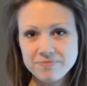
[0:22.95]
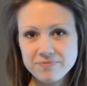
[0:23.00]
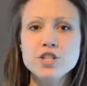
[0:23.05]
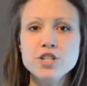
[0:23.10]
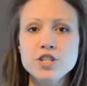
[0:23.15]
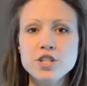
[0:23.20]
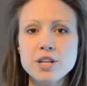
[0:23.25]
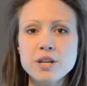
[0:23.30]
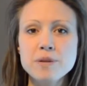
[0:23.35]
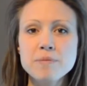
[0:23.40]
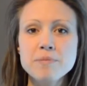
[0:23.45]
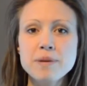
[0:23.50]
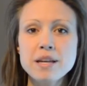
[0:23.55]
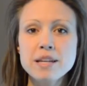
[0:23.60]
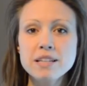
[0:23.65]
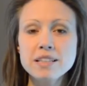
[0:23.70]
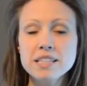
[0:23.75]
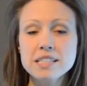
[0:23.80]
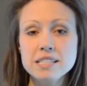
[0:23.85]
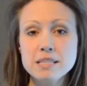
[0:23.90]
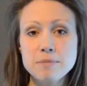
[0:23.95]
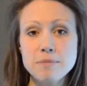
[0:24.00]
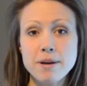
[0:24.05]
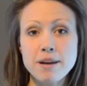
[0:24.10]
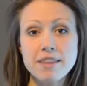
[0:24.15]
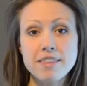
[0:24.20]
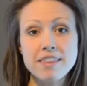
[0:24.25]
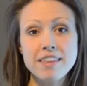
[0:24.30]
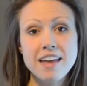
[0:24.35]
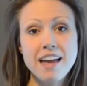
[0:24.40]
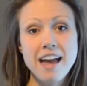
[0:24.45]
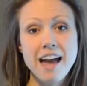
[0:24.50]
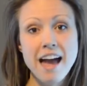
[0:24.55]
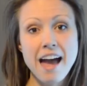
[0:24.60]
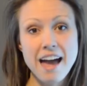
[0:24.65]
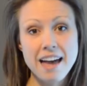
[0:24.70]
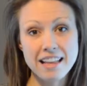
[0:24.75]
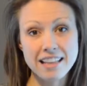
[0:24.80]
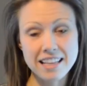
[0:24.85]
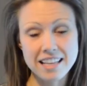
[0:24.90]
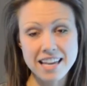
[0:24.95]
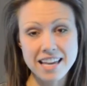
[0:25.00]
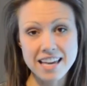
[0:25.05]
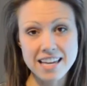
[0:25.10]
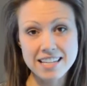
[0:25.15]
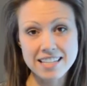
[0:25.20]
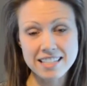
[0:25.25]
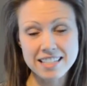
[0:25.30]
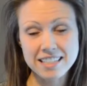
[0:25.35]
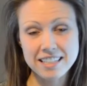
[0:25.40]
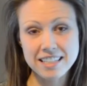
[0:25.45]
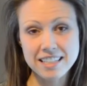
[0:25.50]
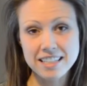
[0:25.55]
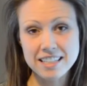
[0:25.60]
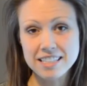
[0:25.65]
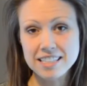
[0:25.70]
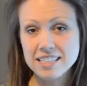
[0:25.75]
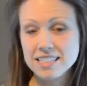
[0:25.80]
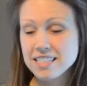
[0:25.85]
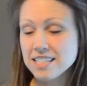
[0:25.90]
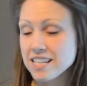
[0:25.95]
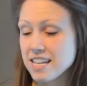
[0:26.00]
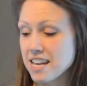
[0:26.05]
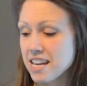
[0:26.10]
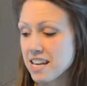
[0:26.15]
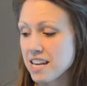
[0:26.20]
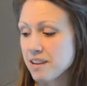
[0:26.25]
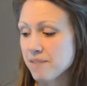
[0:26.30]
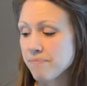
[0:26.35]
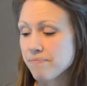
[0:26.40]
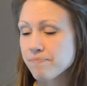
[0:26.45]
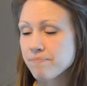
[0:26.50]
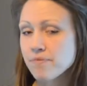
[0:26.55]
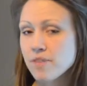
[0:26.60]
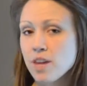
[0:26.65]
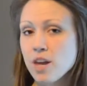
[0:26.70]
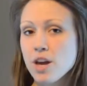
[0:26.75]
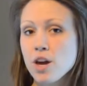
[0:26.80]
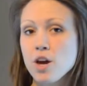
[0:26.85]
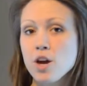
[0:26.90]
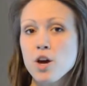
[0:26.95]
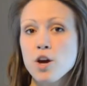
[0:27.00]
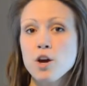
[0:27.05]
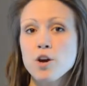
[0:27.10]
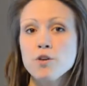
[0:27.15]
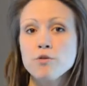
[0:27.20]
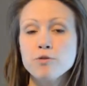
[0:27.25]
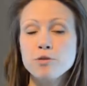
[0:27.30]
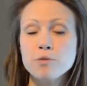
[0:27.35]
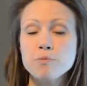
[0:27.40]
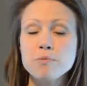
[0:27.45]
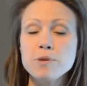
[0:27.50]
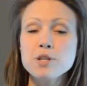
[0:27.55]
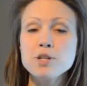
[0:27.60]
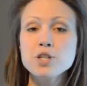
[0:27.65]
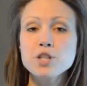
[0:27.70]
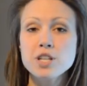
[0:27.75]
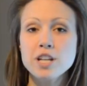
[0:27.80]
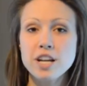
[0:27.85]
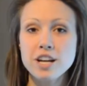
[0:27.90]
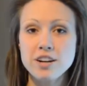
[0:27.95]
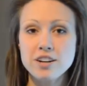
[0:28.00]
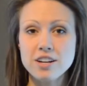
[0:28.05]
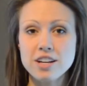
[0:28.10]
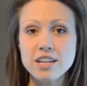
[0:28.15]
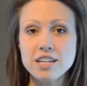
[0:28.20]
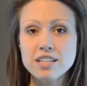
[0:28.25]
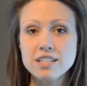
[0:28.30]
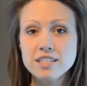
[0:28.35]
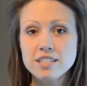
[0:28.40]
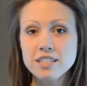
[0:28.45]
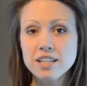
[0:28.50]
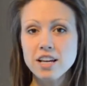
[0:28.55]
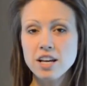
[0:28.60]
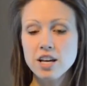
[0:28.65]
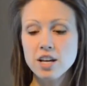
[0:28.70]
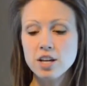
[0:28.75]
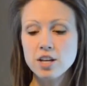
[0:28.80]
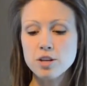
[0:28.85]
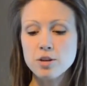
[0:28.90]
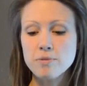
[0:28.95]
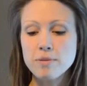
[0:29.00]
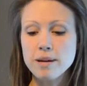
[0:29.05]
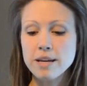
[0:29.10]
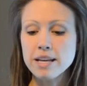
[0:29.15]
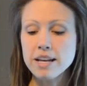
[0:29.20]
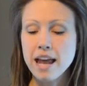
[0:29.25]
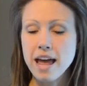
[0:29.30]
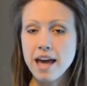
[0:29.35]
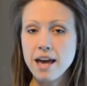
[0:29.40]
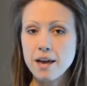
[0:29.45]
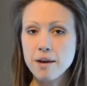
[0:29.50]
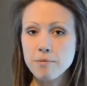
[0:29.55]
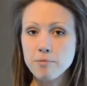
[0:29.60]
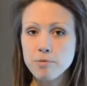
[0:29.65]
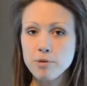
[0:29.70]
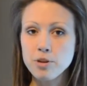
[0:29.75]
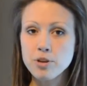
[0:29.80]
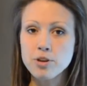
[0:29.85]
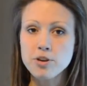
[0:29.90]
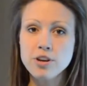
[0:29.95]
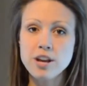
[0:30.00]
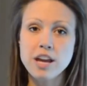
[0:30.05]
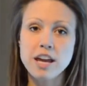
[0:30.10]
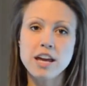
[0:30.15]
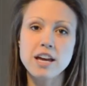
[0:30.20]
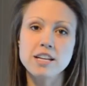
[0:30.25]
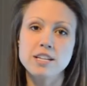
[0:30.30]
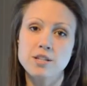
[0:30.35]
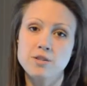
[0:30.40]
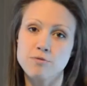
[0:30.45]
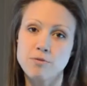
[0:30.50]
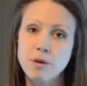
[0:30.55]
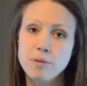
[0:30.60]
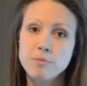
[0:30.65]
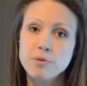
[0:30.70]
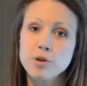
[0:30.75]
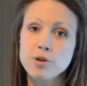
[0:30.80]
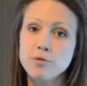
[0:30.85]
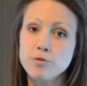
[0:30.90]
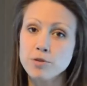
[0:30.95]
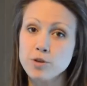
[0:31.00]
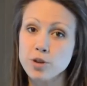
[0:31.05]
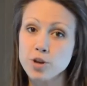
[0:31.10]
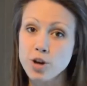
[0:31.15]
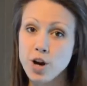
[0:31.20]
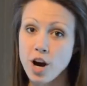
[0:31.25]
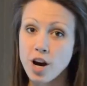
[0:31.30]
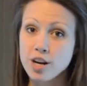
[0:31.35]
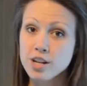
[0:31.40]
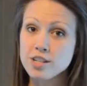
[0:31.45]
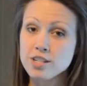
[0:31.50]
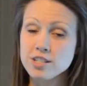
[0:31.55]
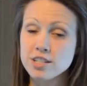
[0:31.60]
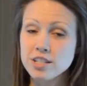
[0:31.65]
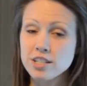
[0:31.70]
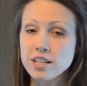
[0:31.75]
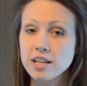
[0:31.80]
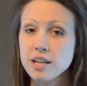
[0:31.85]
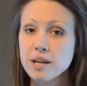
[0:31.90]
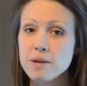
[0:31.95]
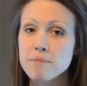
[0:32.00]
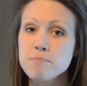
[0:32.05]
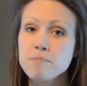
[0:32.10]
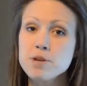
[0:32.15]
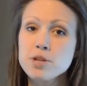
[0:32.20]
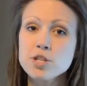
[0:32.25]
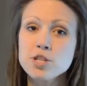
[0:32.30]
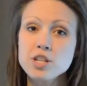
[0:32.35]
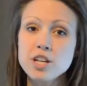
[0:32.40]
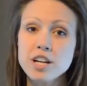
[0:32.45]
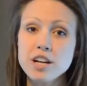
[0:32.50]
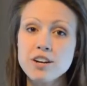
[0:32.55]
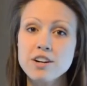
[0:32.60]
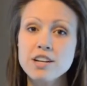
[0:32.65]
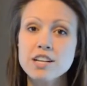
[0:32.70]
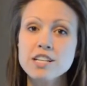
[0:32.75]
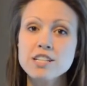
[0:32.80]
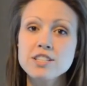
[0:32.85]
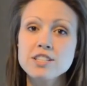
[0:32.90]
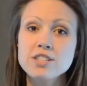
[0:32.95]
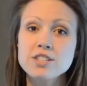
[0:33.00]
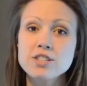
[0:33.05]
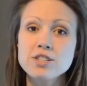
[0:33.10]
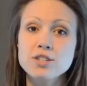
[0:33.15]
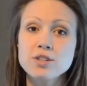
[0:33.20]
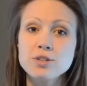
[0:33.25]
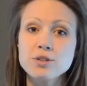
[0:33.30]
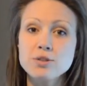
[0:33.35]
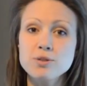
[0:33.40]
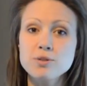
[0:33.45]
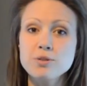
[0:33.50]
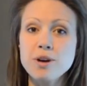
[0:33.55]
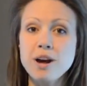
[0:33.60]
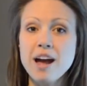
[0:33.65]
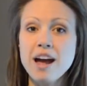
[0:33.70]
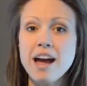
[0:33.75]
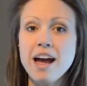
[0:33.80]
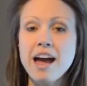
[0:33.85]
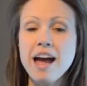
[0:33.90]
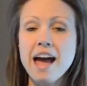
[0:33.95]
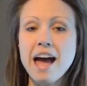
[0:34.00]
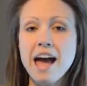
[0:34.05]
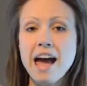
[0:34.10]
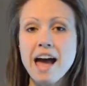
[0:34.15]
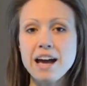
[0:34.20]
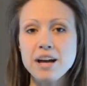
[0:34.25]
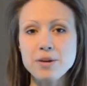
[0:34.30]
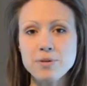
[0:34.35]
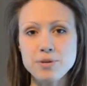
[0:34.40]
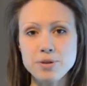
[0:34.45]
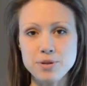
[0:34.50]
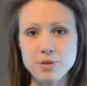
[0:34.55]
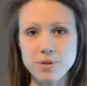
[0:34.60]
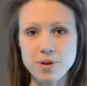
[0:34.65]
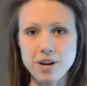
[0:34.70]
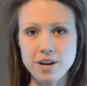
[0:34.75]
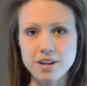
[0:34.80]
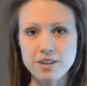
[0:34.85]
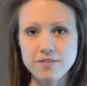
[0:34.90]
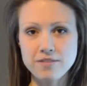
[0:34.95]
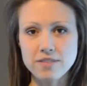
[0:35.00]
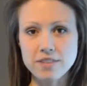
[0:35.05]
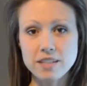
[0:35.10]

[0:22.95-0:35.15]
Jim and Elizabeth Elliot. This is an E. For missionaries, you make an M with your hand and rub it over your heart. Missionaries to Ecuador.